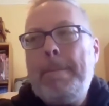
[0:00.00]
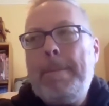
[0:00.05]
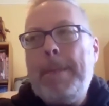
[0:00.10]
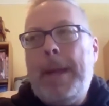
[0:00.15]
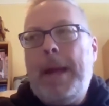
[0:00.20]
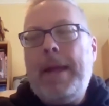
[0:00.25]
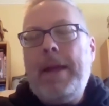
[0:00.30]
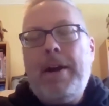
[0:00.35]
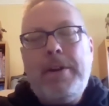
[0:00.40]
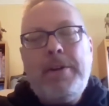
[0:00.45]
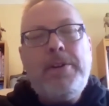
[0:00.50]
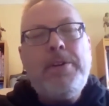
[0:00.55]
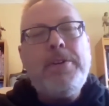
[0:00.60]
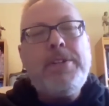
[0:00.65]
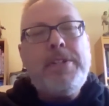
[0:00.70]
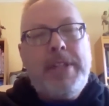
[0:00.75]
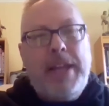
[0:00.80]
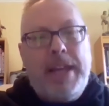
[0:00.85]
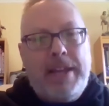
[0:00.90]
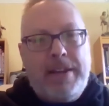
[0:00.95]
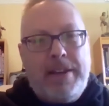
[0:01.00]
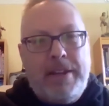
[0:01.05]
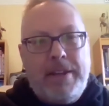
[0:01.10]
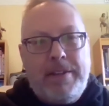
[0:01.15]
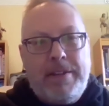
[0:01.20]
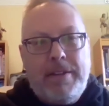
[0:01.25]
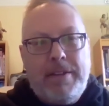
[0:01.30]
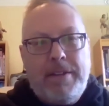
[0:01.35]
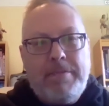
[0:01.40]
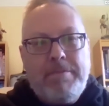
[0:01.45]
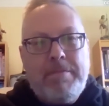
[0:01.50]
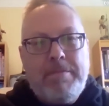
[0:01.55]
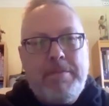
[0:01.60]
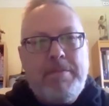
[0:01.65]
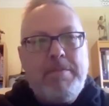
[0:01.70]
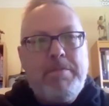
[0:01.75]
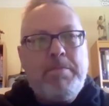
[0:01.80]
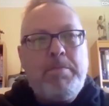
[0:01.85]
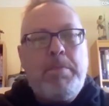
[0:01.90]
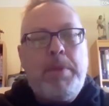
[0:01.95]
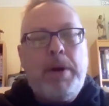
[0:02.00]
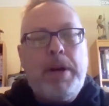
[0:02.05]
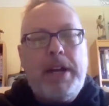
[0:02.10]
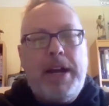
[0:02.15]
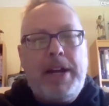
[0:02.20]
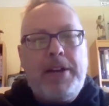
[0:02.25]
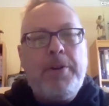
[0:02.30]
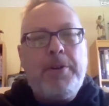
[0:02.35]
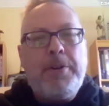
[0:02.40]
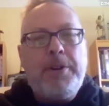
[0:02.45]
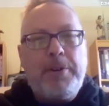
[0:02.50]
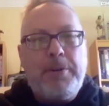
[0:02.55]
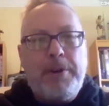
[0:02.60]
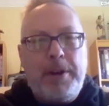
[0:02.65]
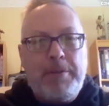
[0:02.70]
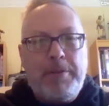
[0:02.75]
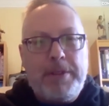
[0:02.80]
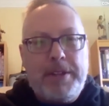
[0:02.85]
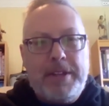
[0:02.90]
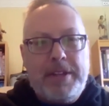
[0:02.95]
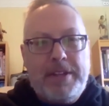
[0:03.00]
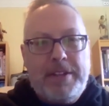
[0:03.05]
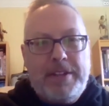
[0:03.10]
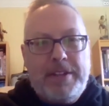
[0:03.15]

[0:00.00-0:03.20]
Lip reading: I understand it, but I don't agree with it.